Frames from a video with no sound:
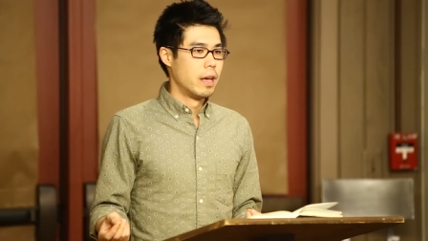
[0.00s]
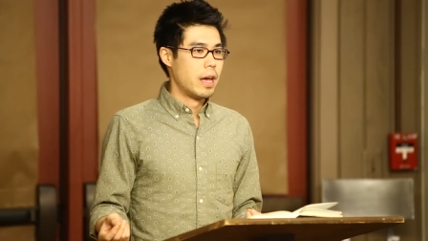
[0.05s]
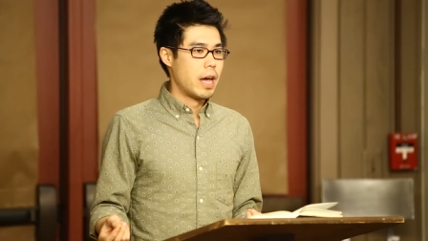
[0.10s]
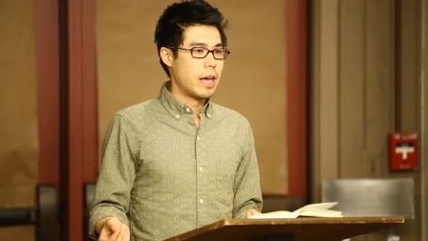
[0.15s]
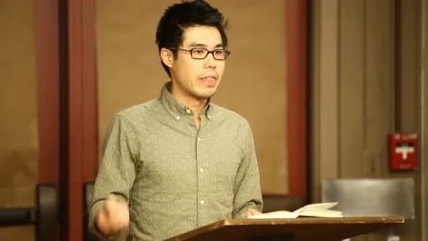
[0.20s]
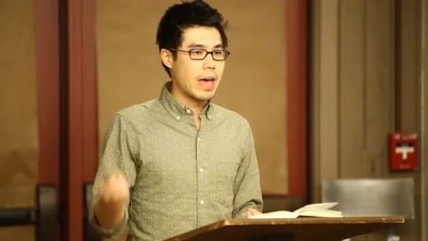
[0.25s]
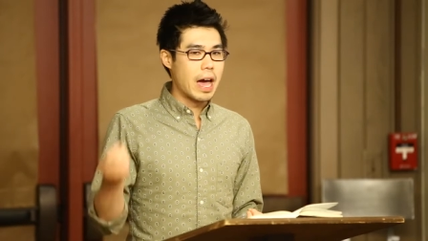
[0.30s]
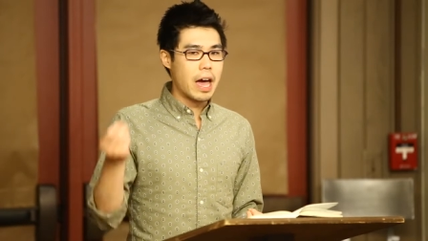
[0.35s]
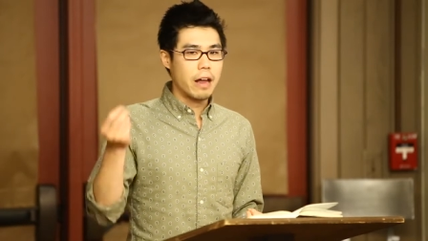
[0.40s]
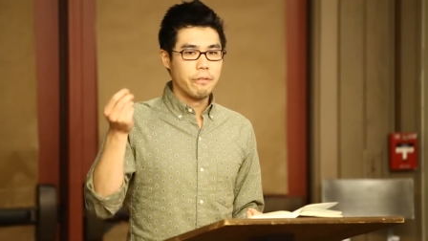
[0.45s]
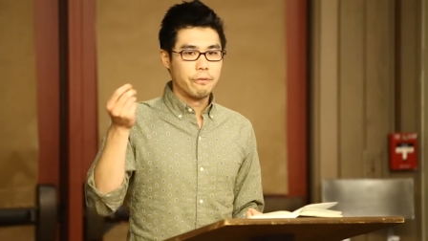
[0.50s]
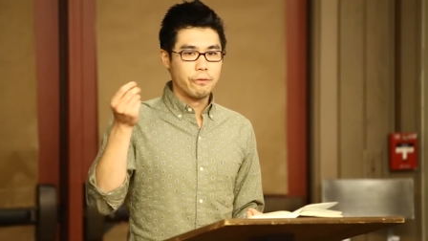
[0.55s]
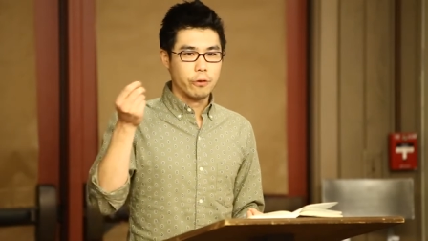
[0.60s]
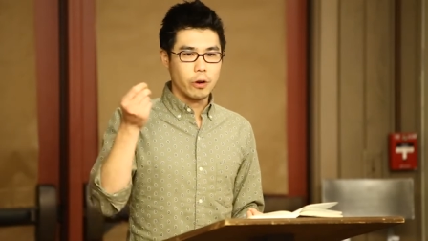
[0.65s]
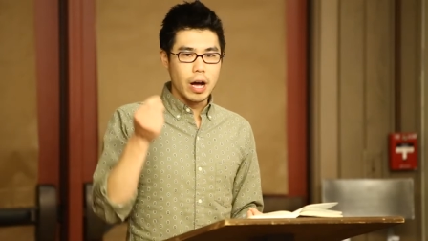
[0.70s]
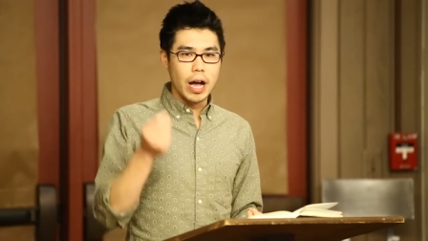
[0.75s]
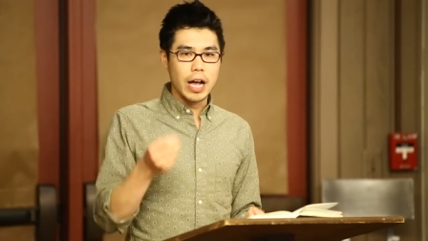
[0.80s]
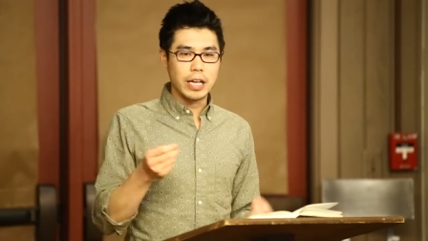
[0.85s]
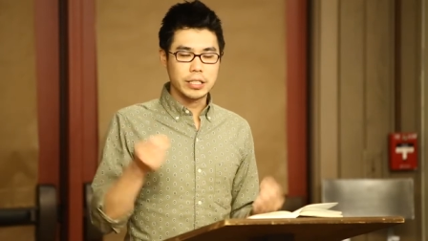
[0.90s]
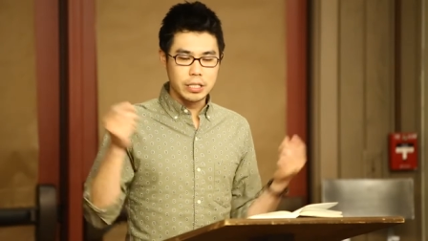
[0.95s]
and that
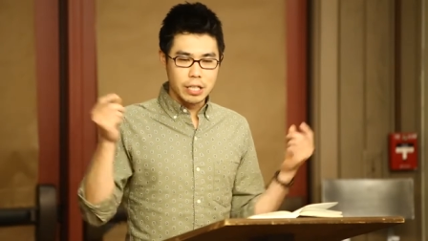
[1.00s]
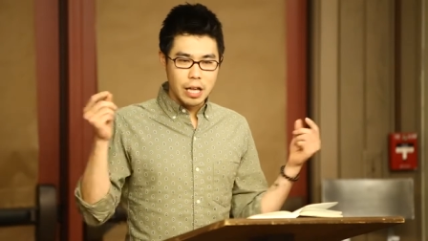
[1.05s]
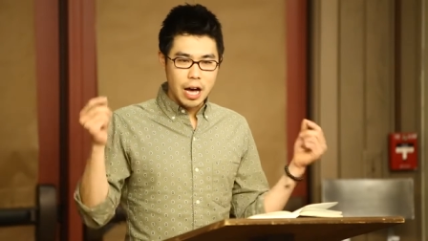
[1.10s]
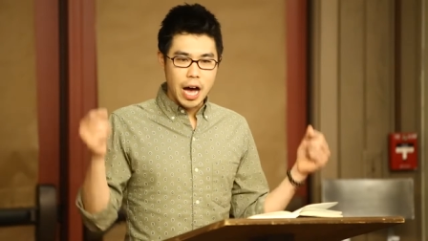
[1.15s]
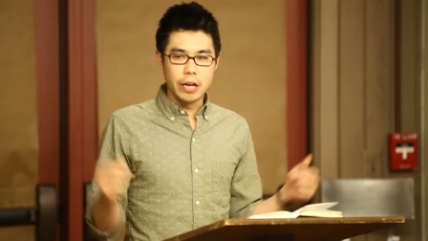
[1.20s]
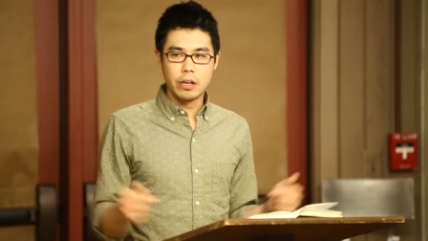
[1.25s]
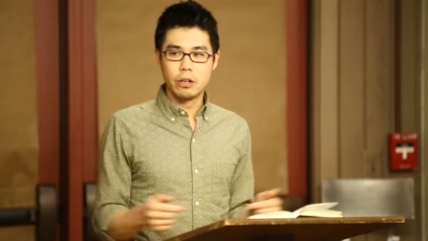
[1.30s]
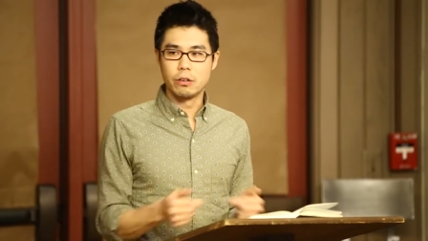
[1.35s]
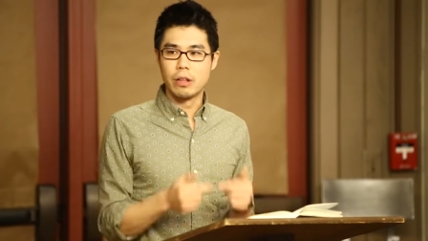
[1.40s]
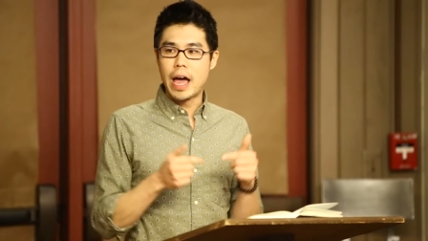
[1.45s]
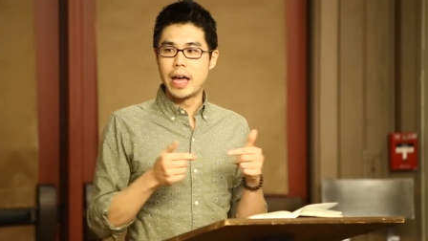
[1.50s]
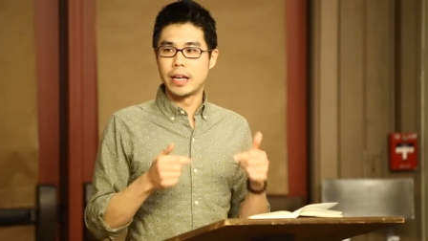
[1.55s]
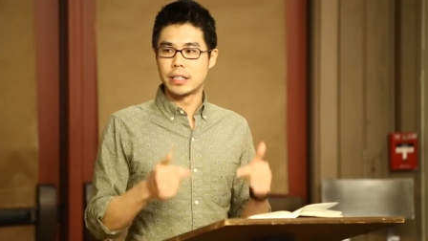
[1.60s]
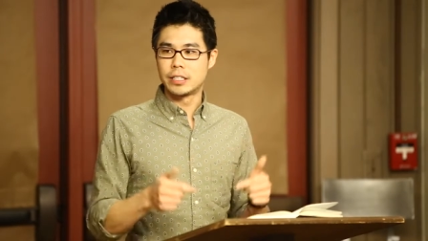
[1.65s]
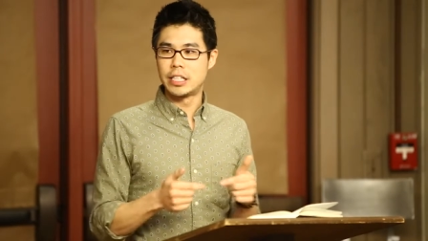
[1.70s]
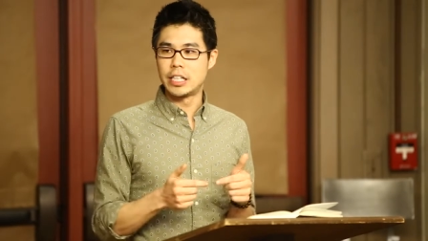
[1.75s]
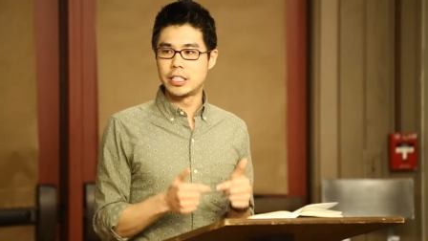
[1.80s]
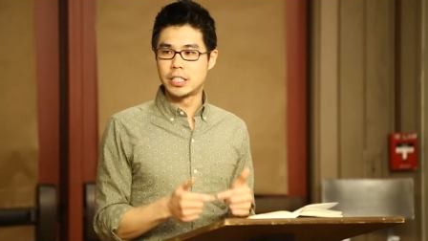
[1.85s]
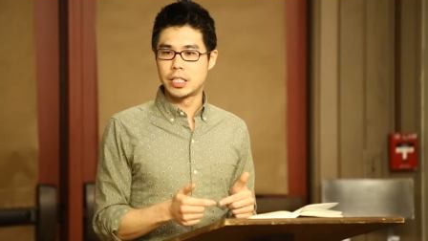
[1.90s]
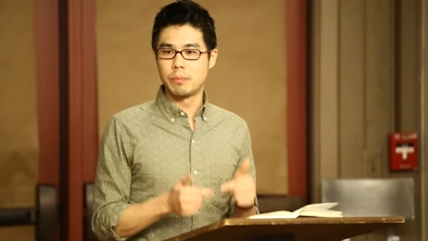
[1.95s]
for us, the underlying
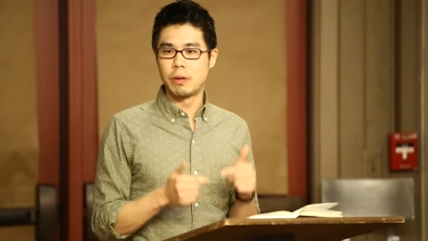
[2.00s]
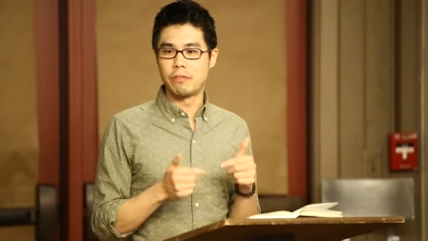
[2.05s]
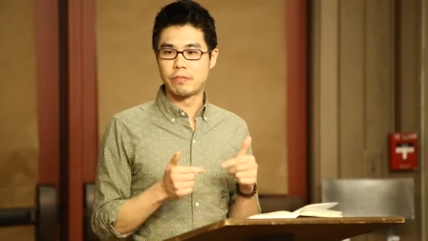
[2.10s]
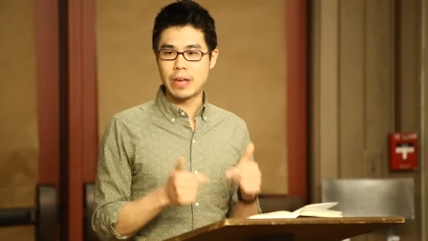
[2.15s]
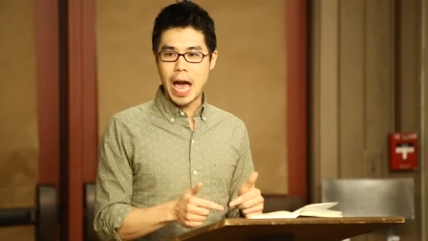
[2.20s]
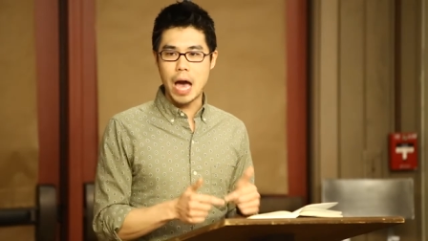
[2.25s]
system of